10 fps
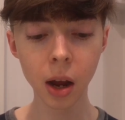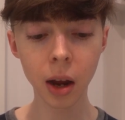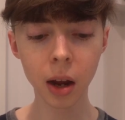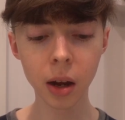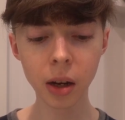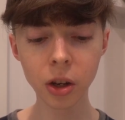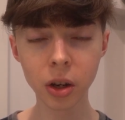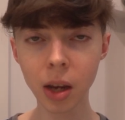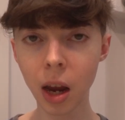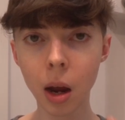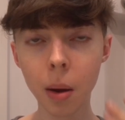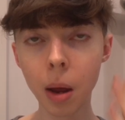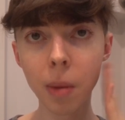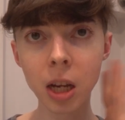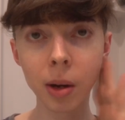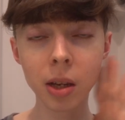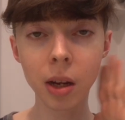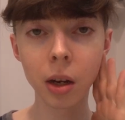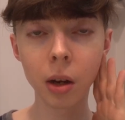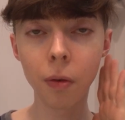And it's just it makes my
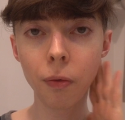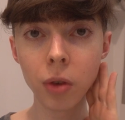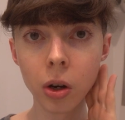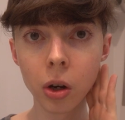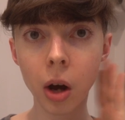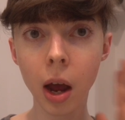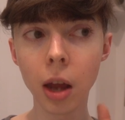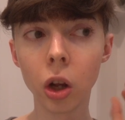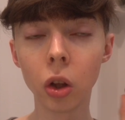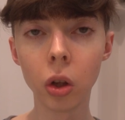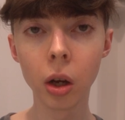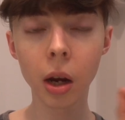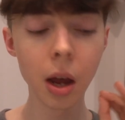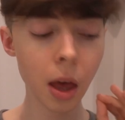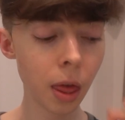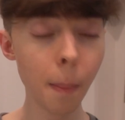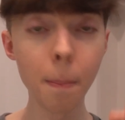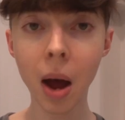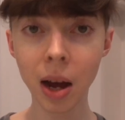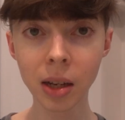skin feel and look the
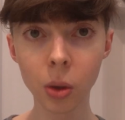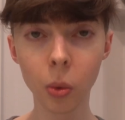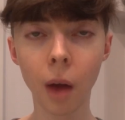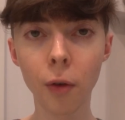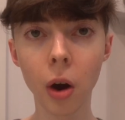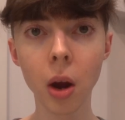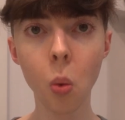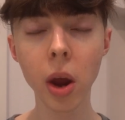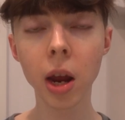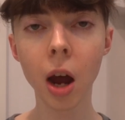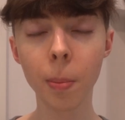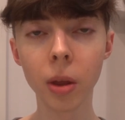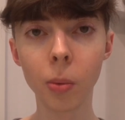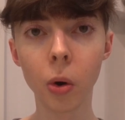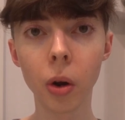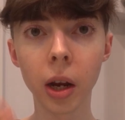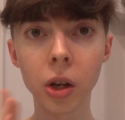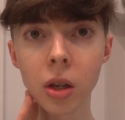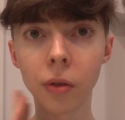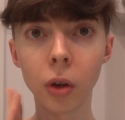best whenever I wake up in the morning. It
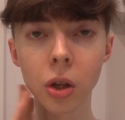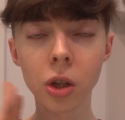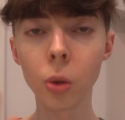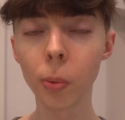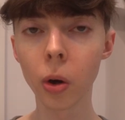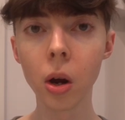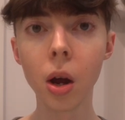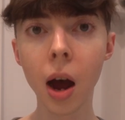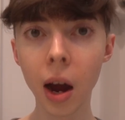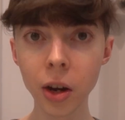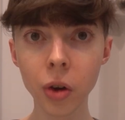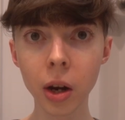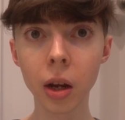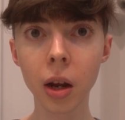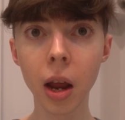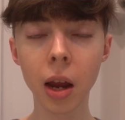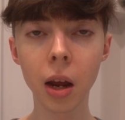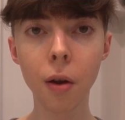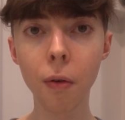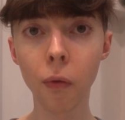just feels super hydrated
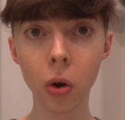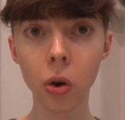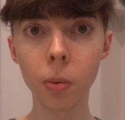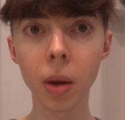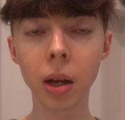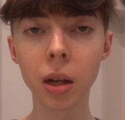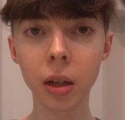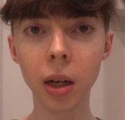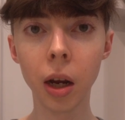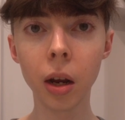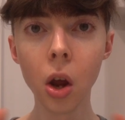and firm and clean